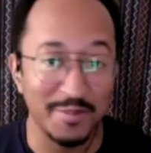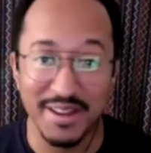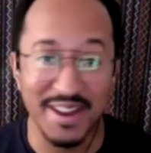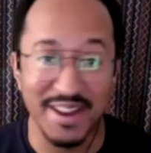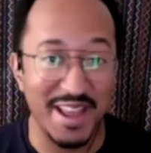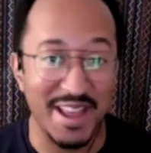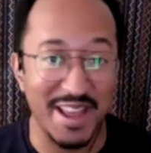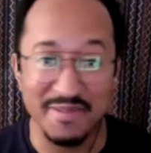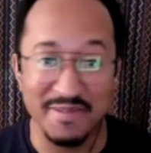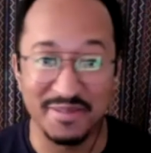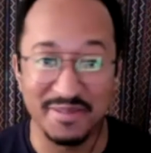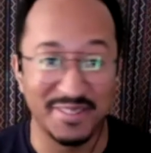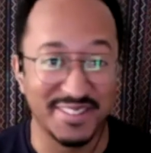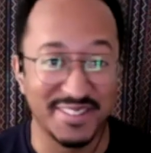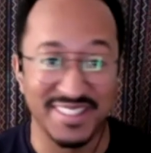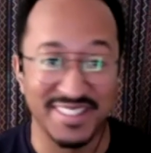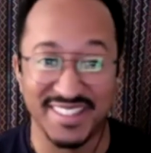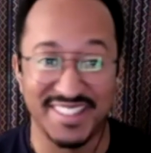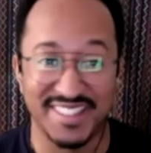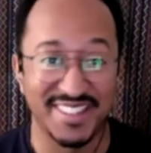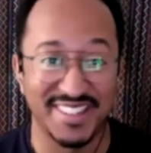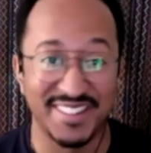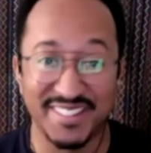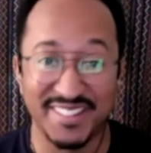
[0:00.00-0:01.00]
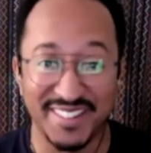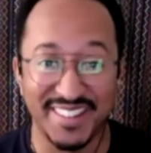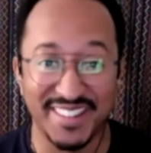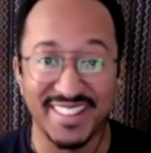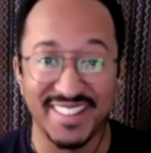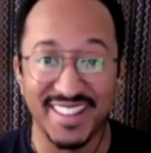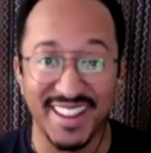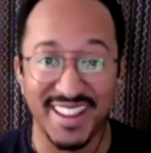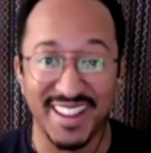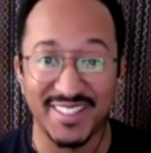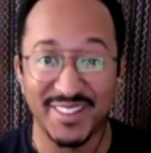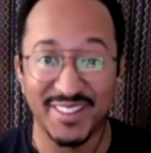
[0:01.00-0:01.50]
able to do it.
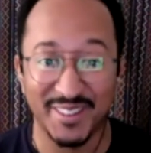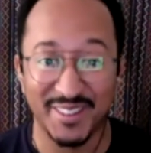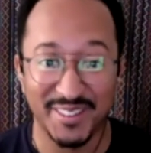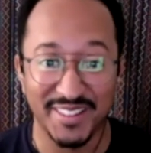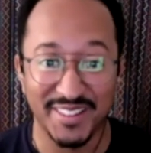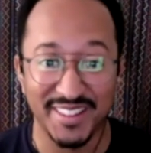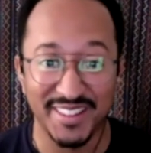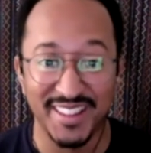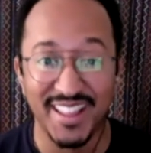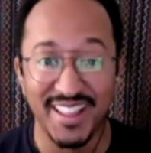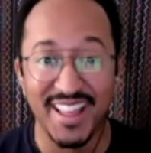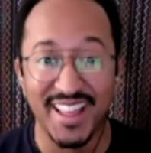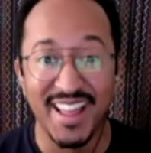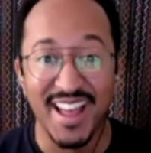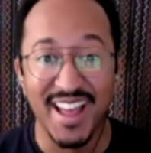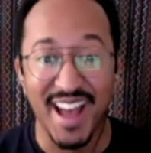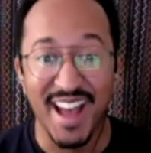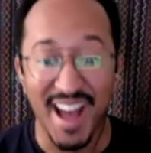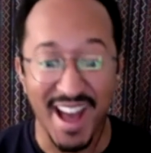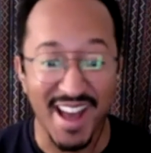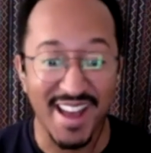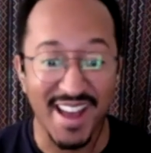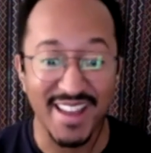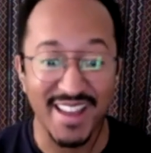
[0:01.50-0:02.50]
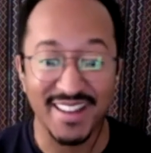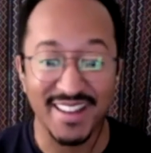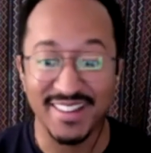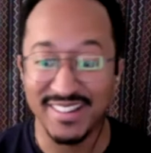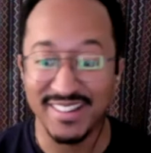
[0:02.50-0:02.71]
Like literally, I,